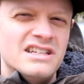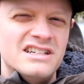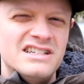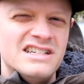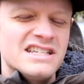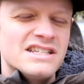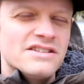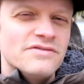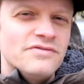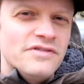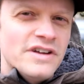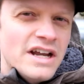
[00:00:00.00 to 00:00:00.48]
They're
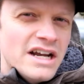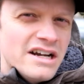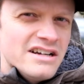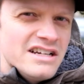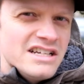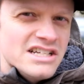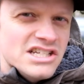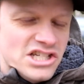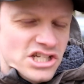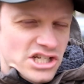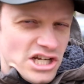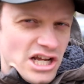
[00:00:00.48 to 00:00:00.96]
just
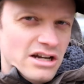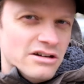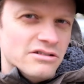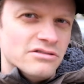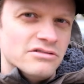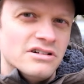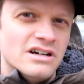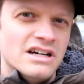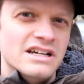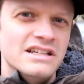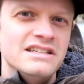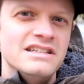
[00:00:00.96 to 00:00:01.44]
very
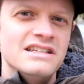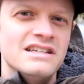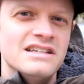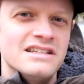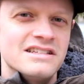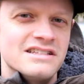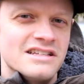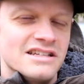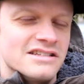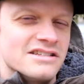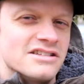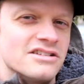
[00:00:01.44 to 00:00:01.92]
general
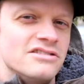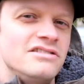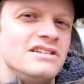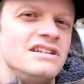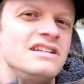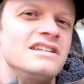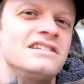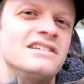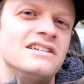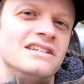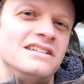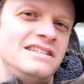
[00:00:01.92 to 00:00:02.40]
ideas, and so you
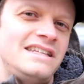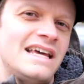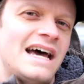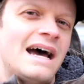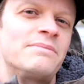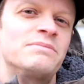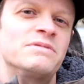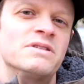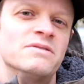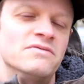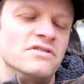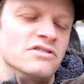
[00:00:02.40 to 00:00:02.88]
need to
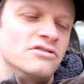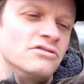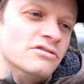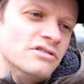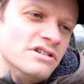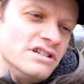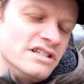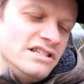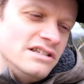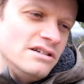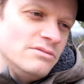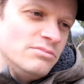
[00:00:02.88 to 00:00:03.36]
adapt them, of
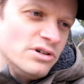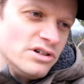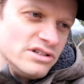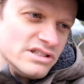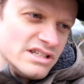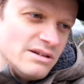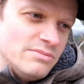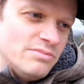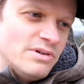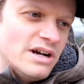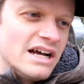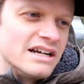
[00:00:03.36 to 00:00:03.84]
course, to your
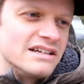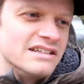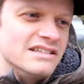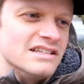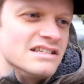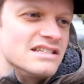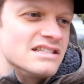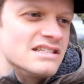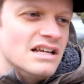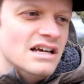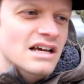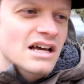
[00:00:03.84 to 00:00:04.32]
bonsai practice.